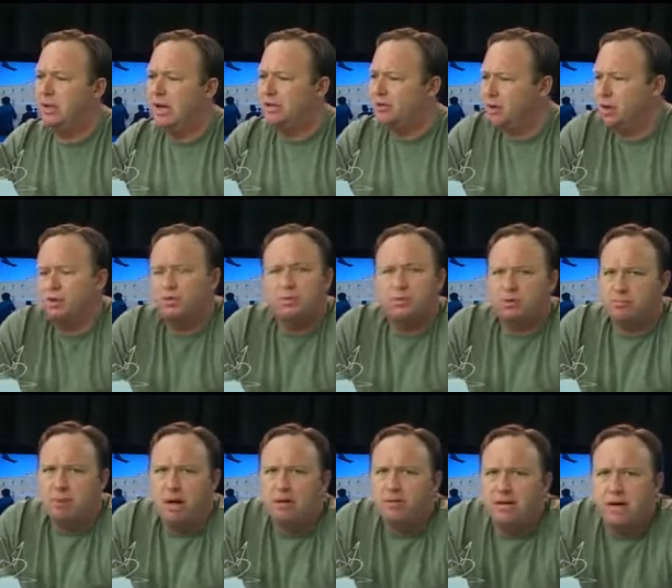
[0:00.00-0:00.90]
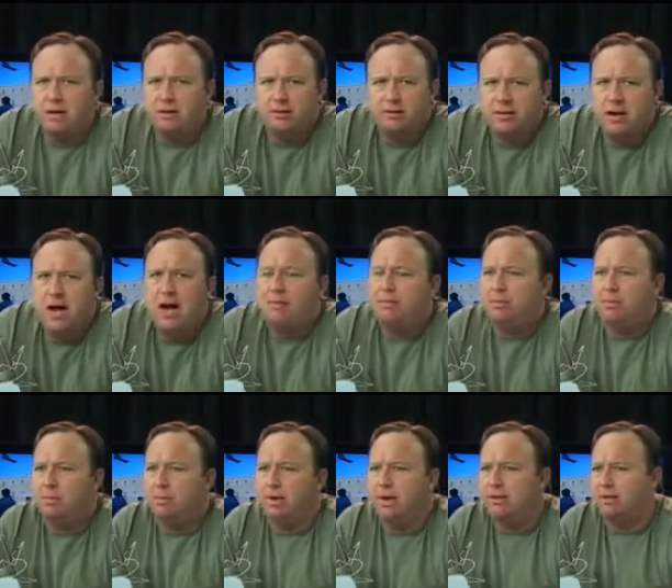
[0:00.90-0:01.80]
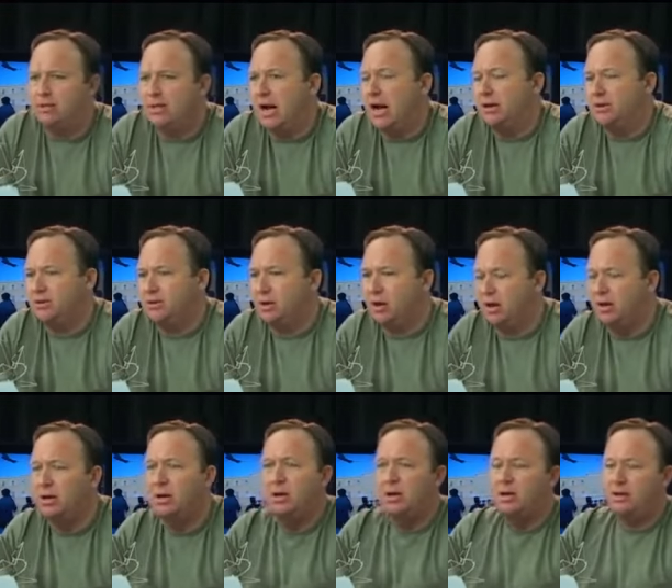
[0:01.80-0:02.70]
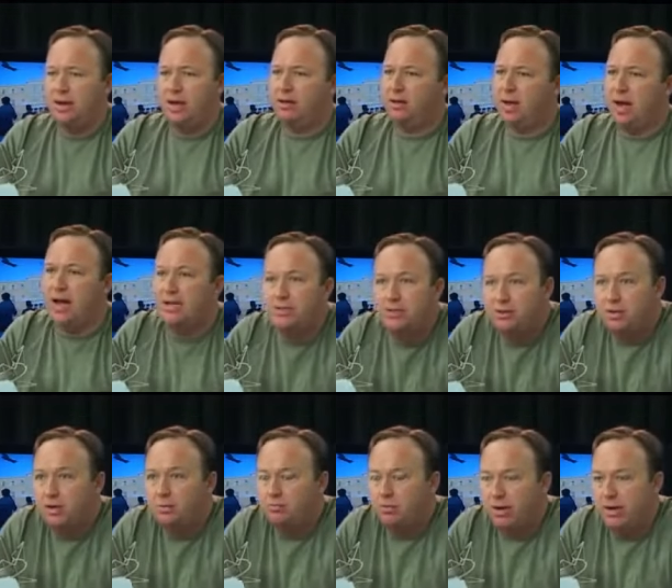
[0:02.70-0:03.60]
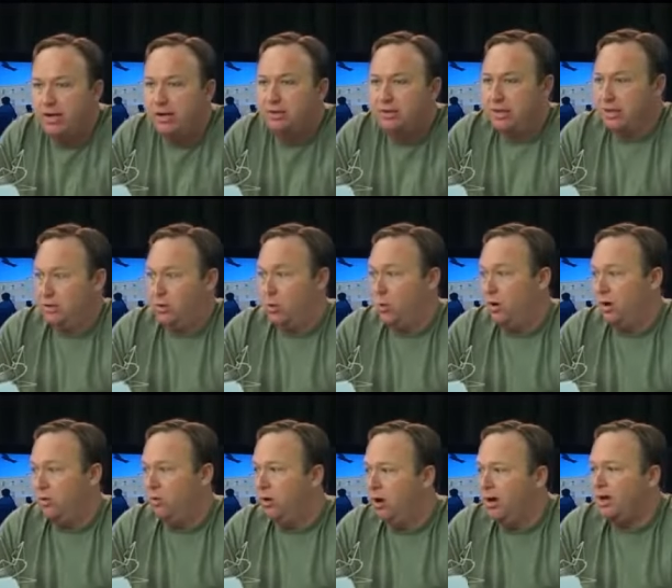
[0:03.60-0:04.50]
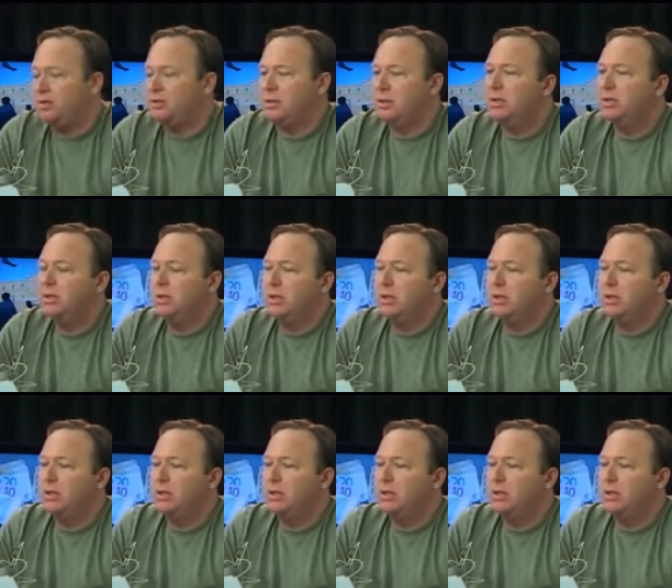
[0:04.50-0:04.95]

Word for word: I told you it was a meltdown at the time. I mean, we had scientists on. They had the isotope readings. They knew what it was.